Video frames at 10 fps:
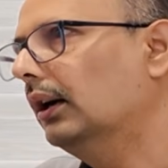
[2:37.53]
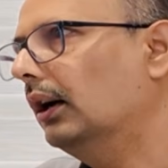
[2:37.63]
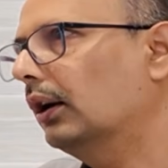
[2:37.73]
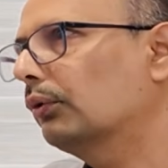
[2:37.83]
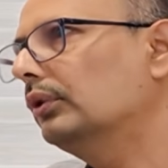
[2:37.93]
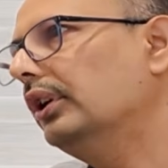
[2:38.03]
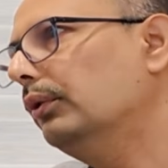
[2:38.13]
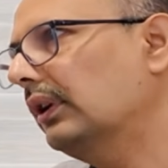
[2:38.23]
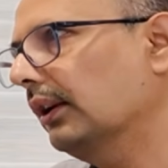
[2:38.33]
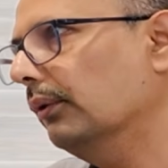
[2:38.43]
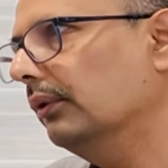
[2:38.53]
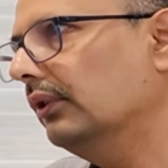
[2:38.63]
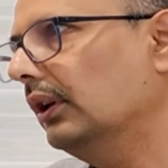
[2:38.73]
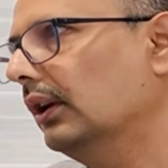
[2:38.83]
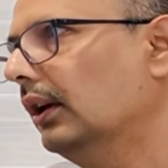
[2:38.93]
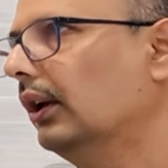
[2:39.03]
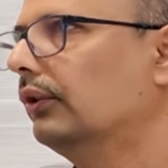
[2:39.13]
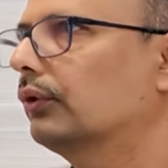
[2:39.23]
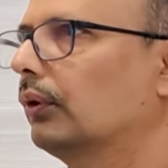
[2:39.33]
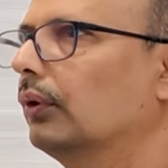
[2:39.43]
to the new technology.
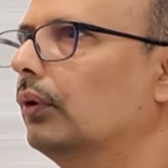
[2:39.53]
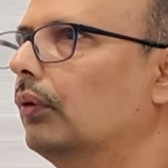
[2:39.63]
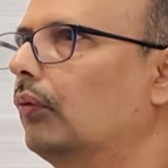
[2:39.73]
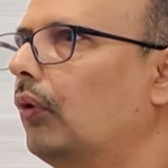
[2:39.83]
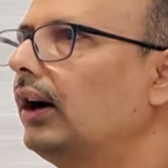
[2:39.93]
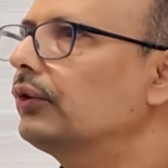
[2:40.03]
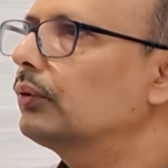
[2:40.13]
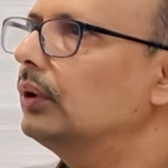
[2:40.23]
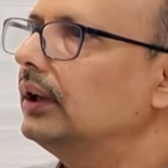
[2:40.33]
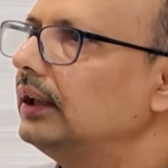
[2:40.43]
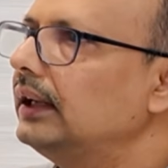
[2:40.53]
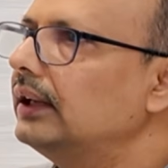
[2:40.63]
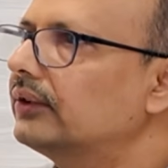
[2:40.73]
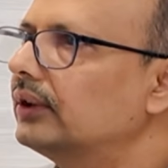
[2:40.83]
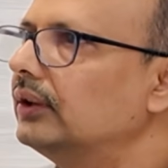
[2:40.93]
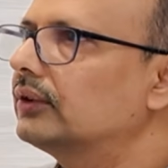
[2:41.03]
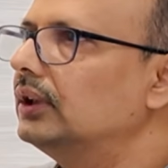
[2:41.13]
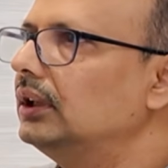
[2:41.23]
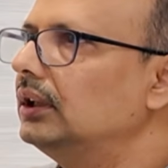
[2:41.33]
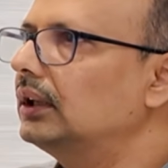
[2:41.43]
So what student needs is
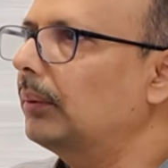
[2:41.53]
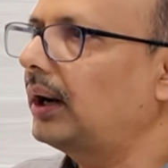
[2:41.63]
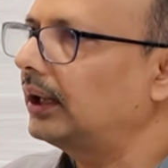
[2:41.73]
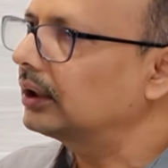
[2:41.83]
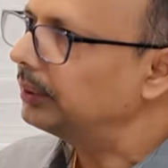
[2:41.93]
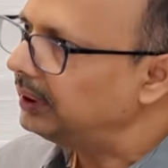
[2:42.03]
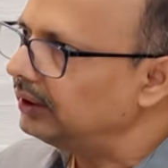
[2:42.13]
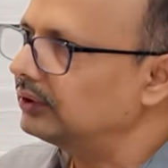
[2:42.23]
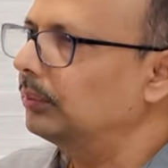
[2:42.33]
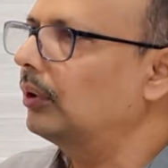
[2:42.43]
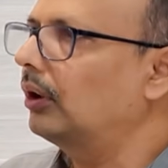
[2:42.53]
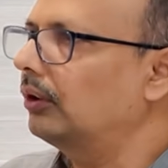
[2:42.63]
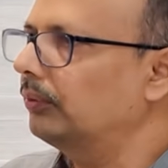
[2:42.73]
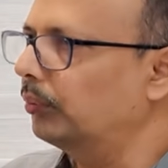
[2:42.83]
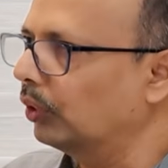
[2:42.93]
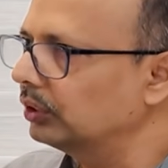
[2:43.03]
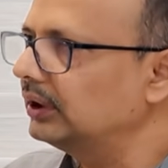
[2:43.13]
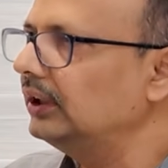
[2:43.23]
the amalgamation of both these